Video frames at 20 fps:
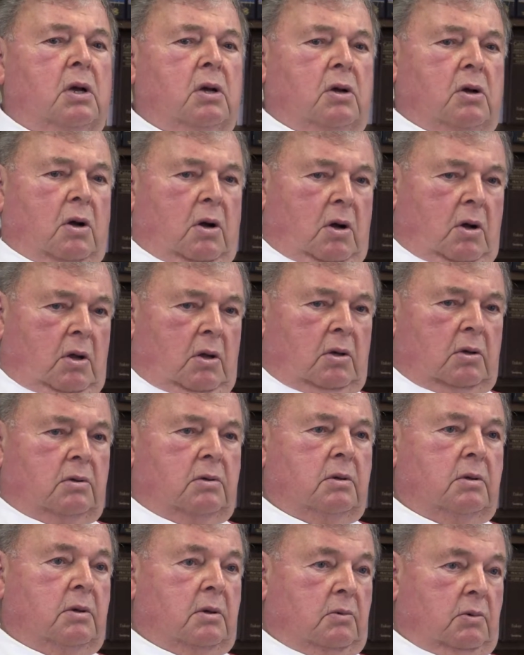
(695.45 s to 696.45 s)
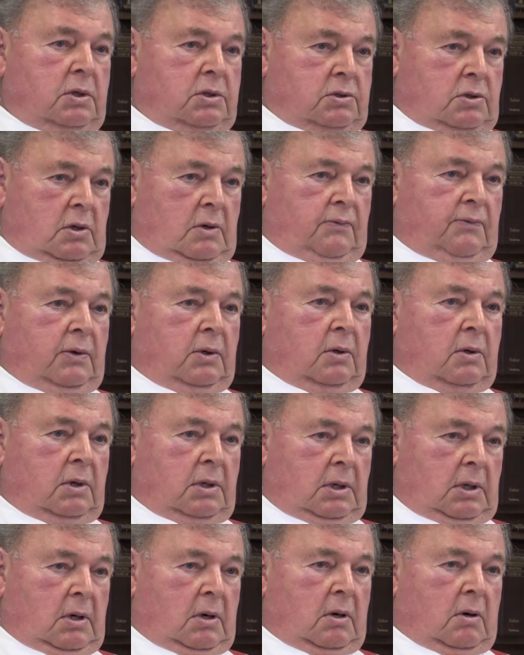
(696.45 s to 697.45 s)
called the reserve unit
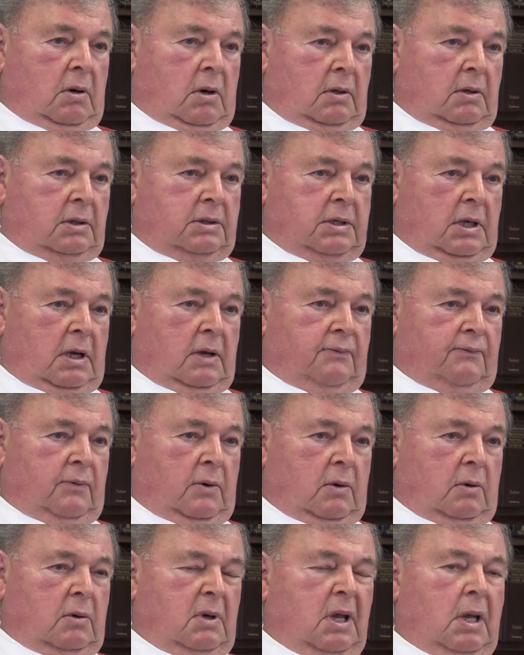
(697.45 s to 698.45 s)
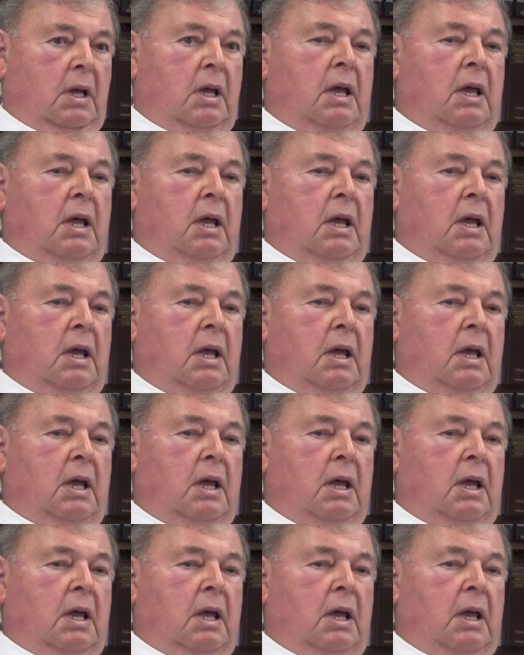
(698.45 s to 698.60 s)
here on the telephone